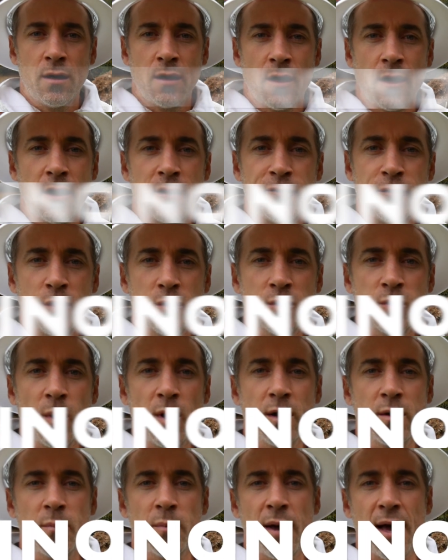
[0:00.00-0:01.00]
All right, folks,
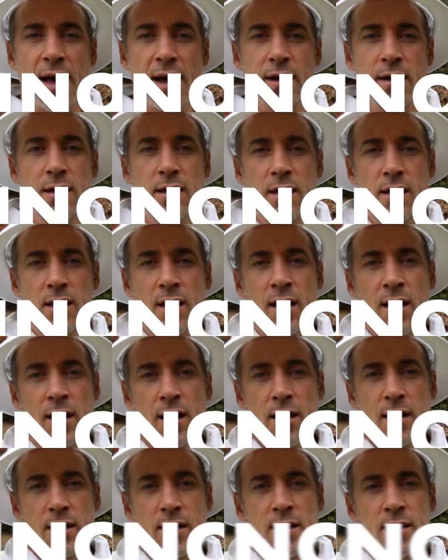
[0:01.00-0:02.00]
welcome back.
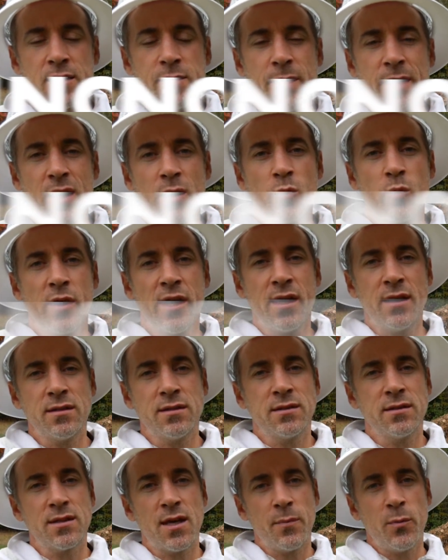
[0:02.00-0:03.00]
It has been a week
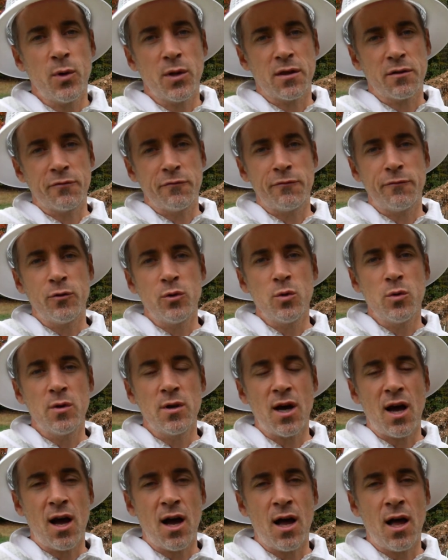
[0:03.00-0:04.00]
since I put the
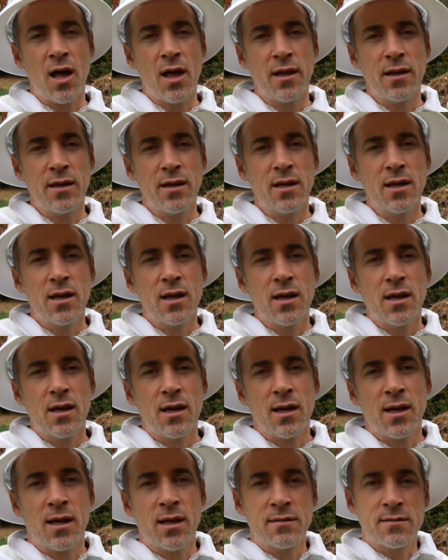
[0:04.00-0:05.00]
food on
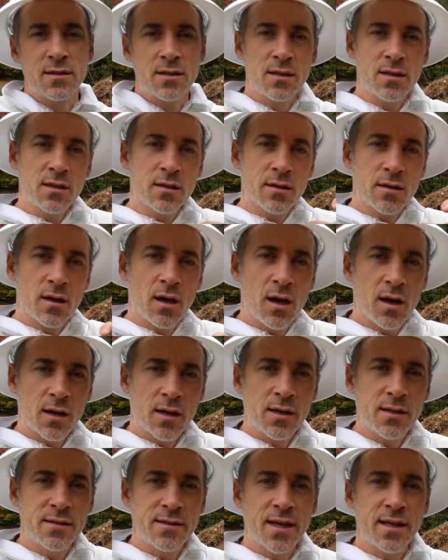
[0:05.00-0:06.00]
and did the
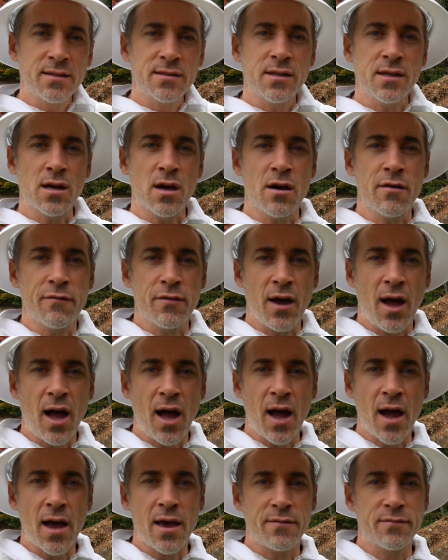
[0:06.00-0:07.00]
condensing of the
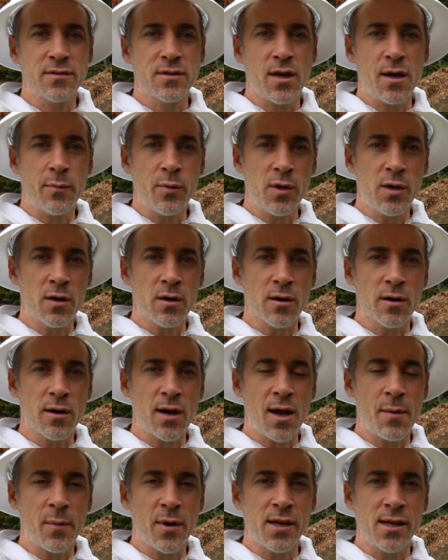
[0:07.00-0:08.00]
hives up here
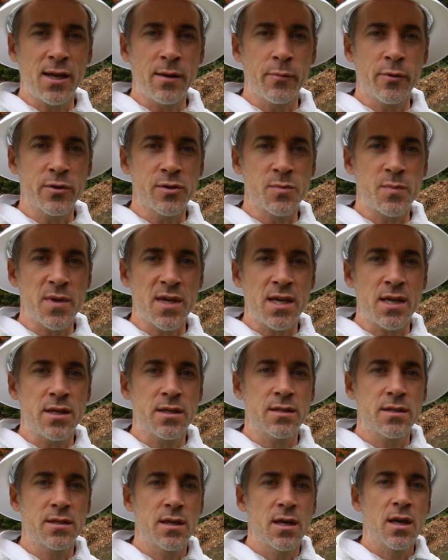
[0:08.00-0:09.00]
at my neighbor's
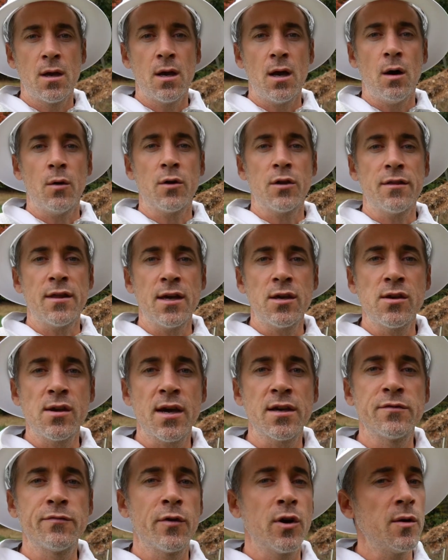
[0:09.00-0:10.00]
bees. I want to thank you
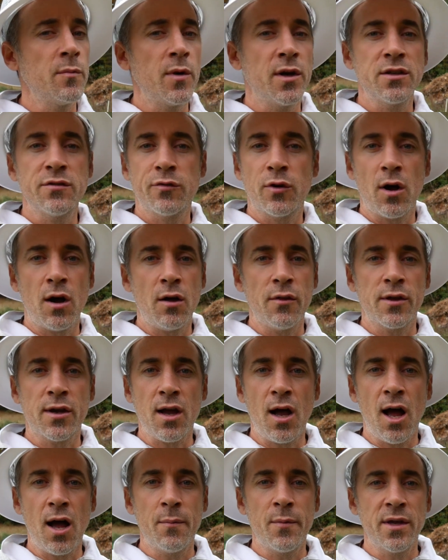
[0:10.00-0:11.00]
guys very much for all the
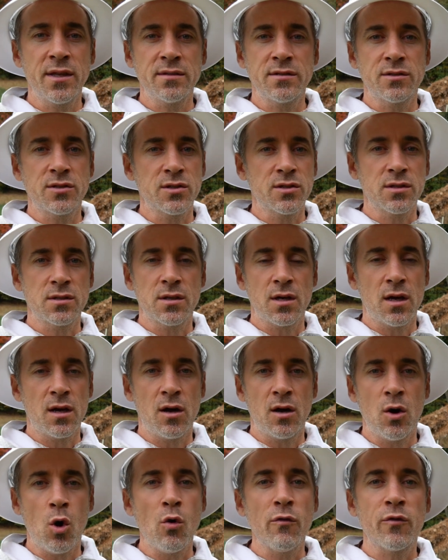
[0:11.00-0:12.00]
comments, just
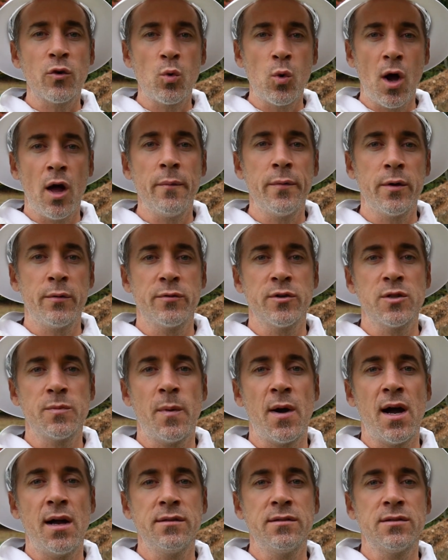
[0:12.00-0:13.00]
overwhelming
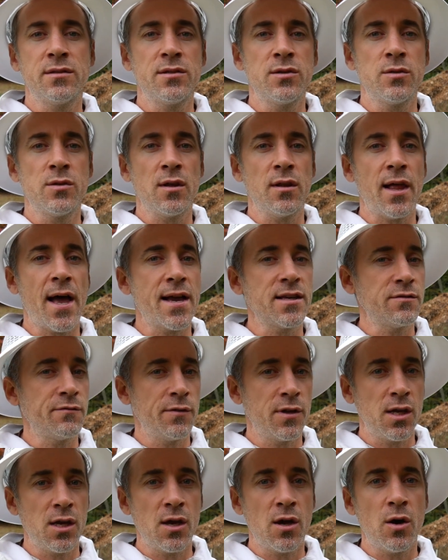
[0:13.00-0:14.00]
response to the last
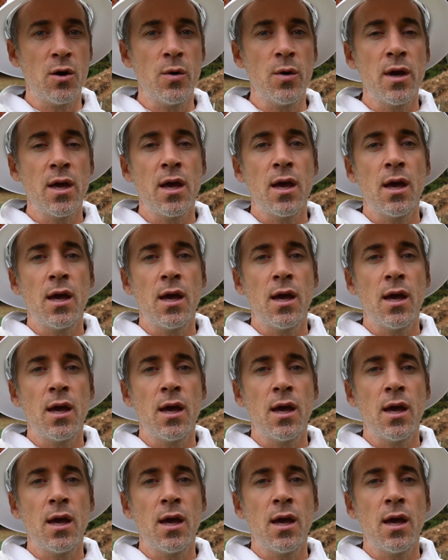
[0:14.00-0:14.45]
video.